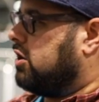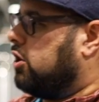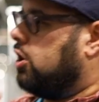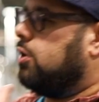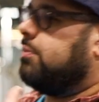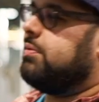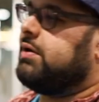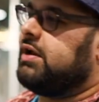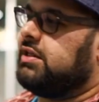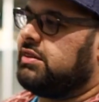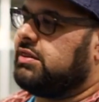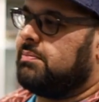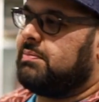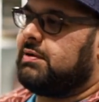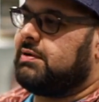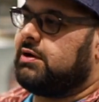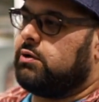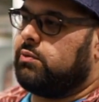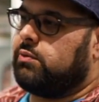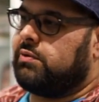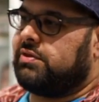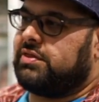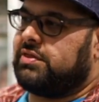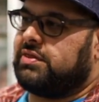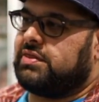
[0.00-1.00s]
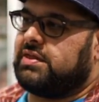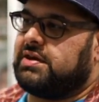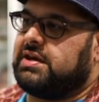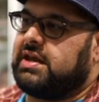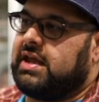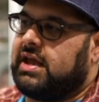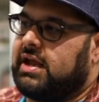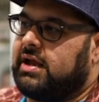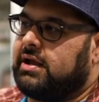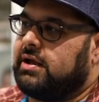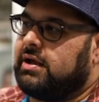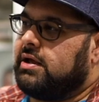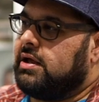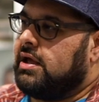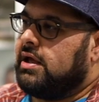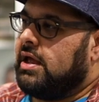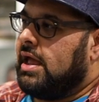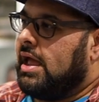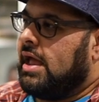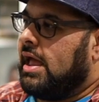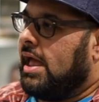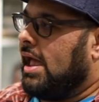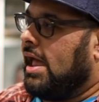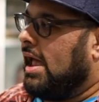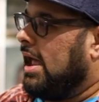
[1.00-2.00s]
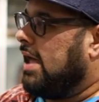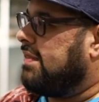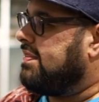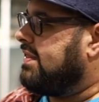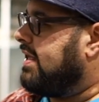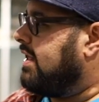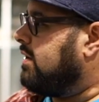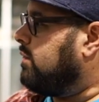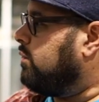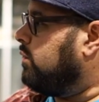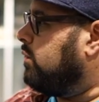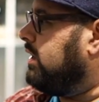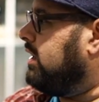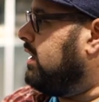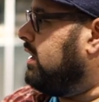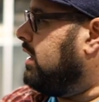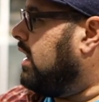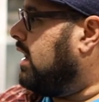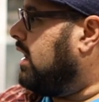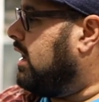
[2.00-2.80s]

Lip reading: carbonate the beer within the day. And then we